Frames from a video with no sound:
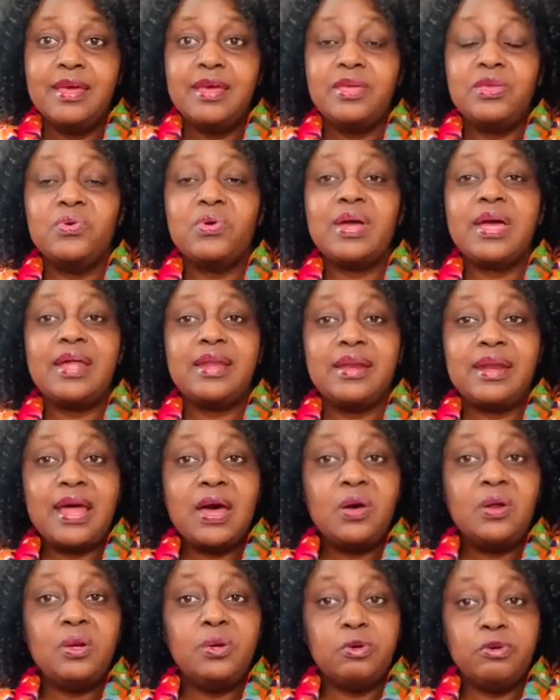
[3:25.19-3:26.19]
you can
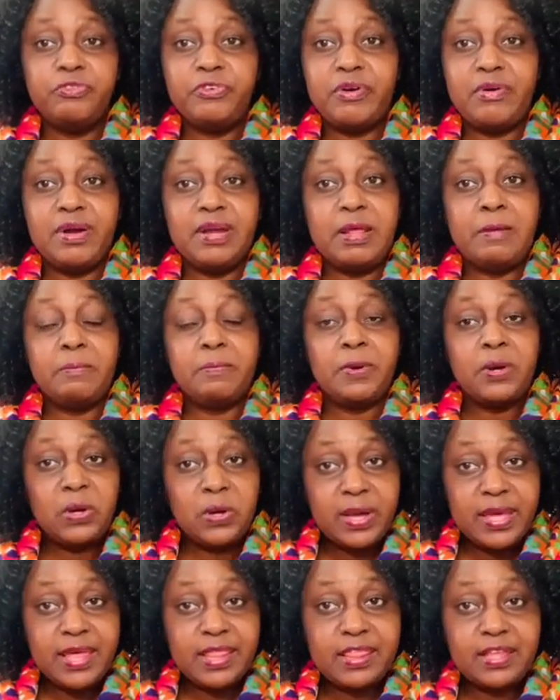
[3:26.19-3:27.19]
now look for an
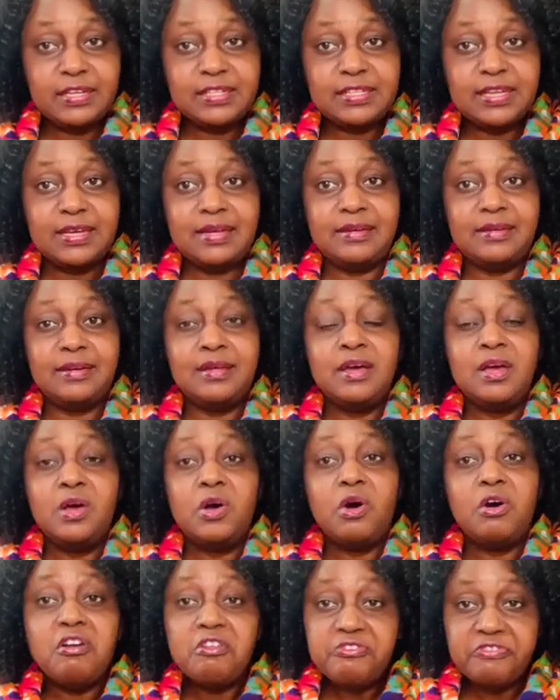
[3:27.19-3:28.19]
employer that can
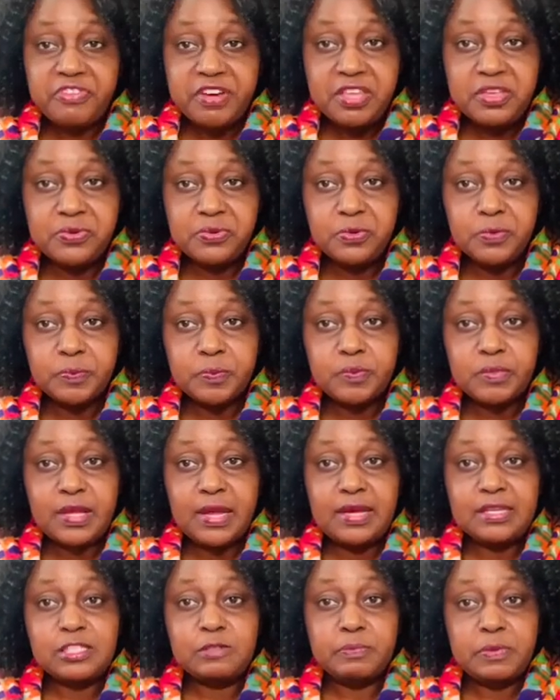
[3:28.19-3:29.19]
offer you
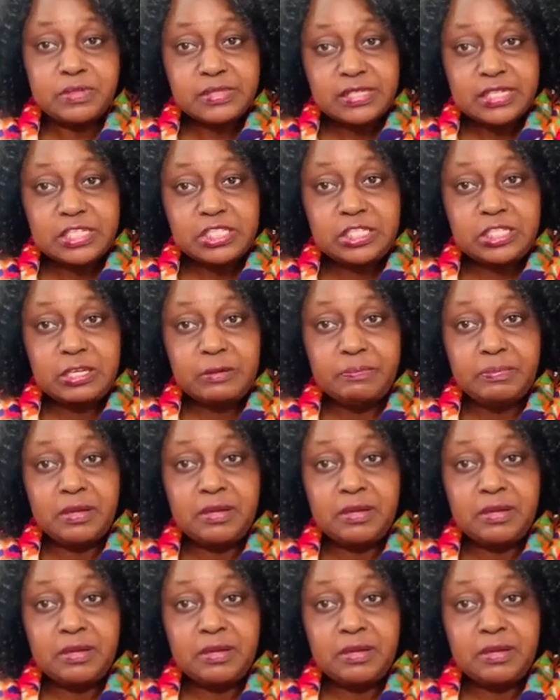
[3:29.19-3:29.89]
a sponsorship